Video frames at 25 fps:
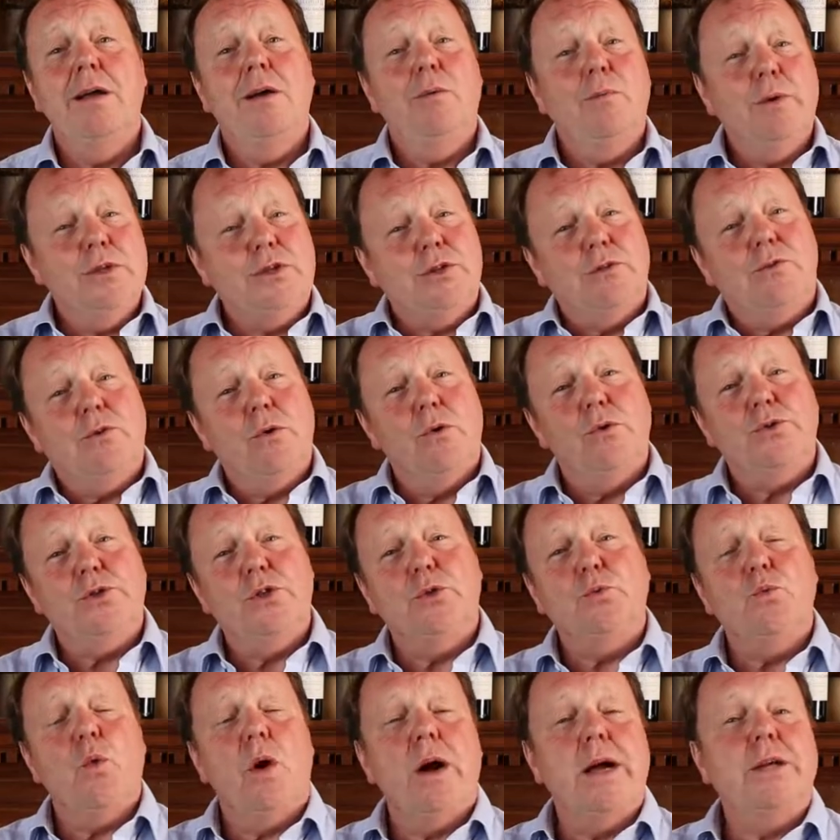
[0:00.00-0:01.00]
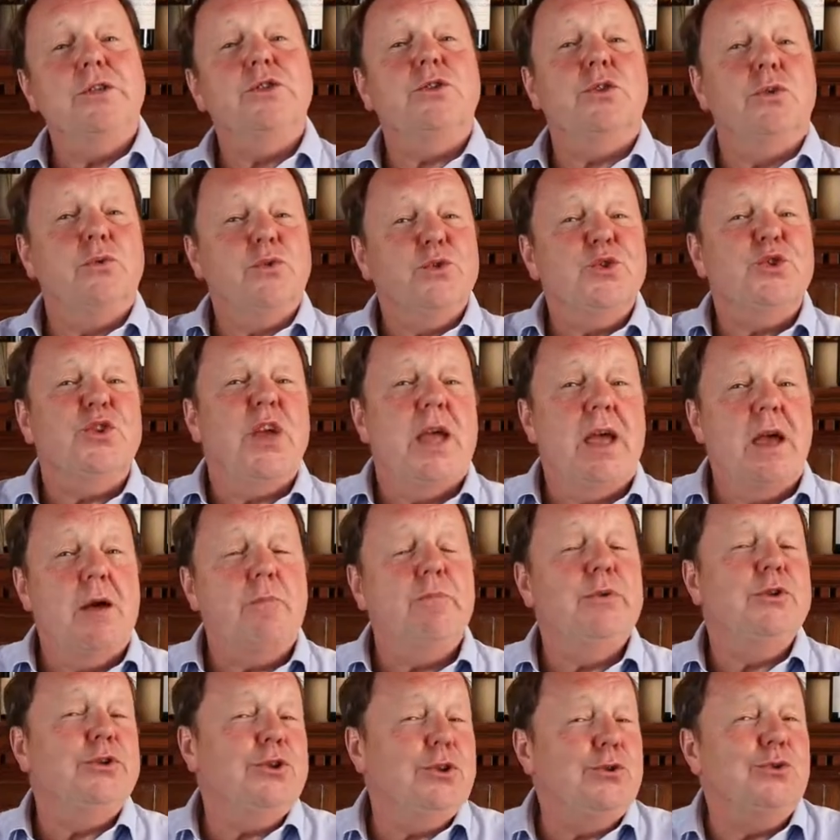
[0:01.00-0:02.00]
which of course is why Sancerre
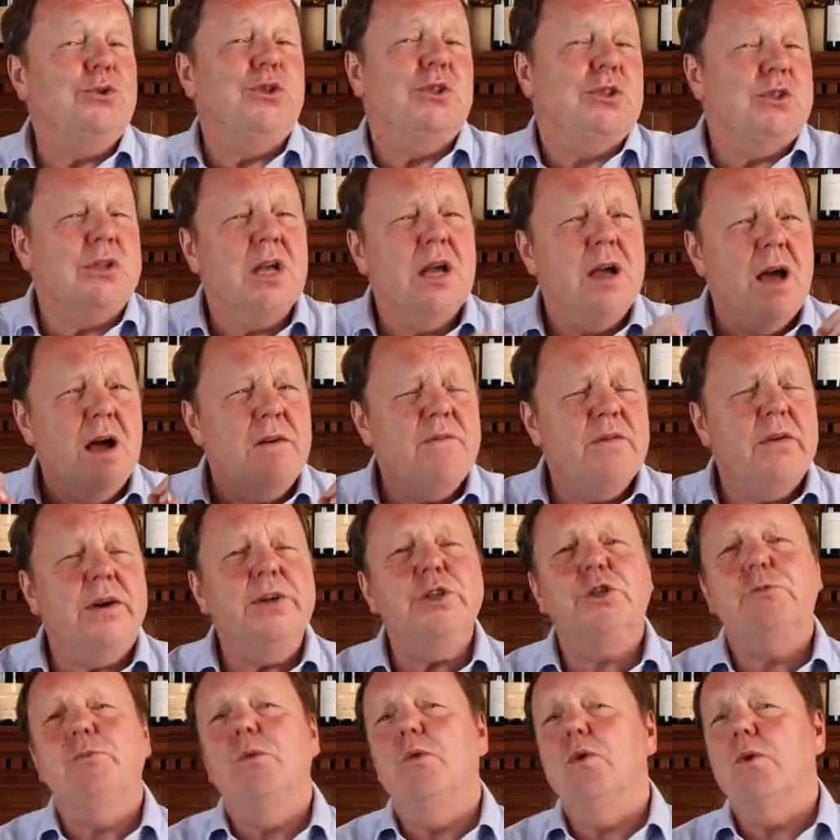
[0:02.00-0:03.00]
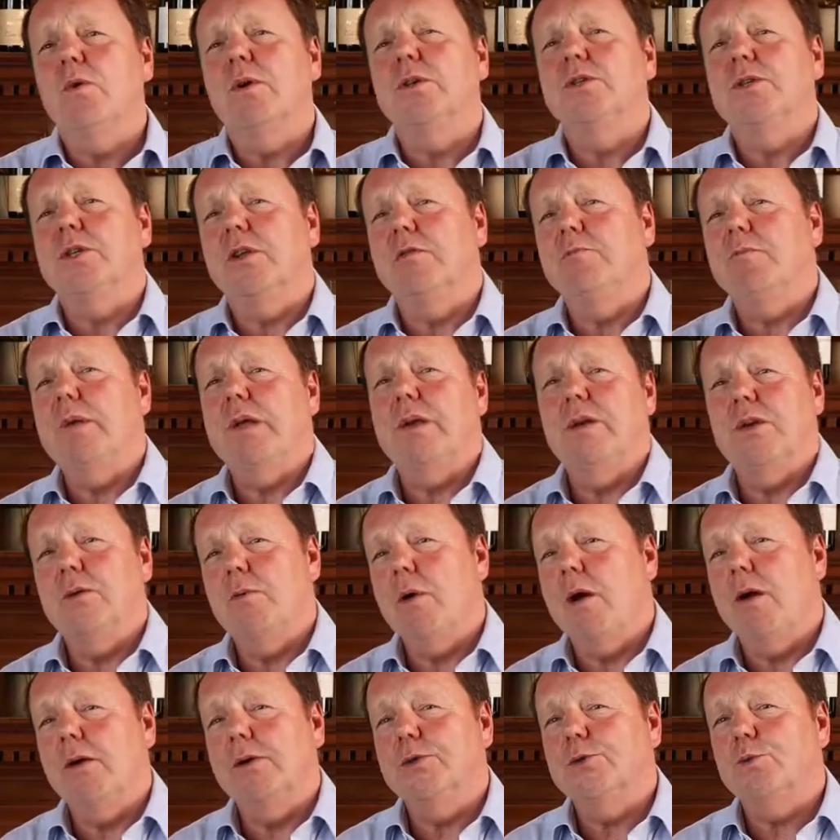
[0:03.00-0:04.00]
produces a very small quantity of Pinot
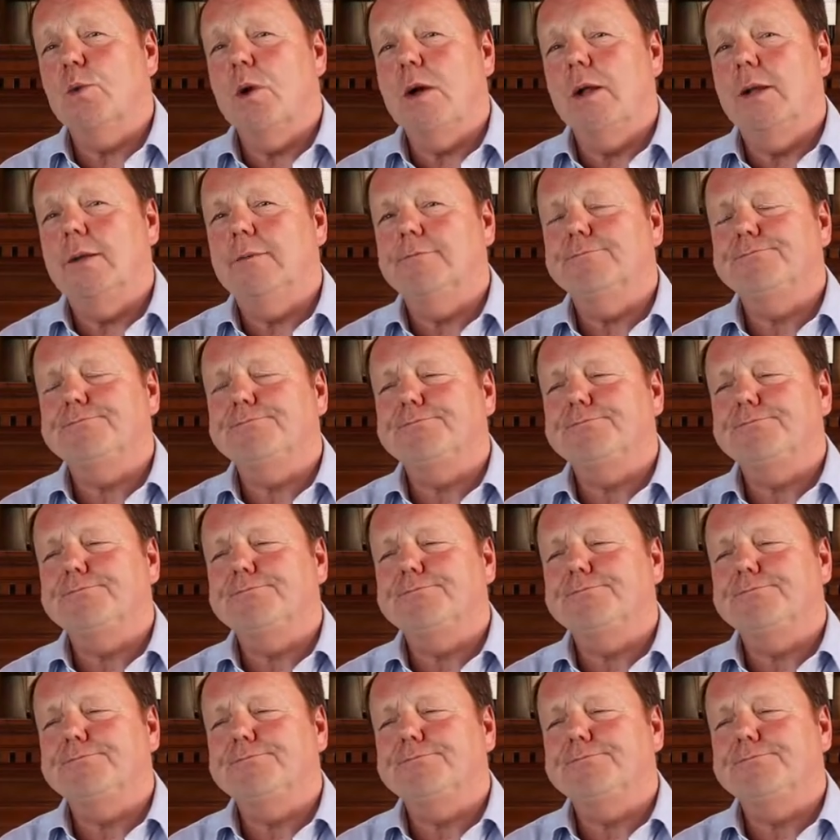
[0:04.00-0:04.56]
Noir as well.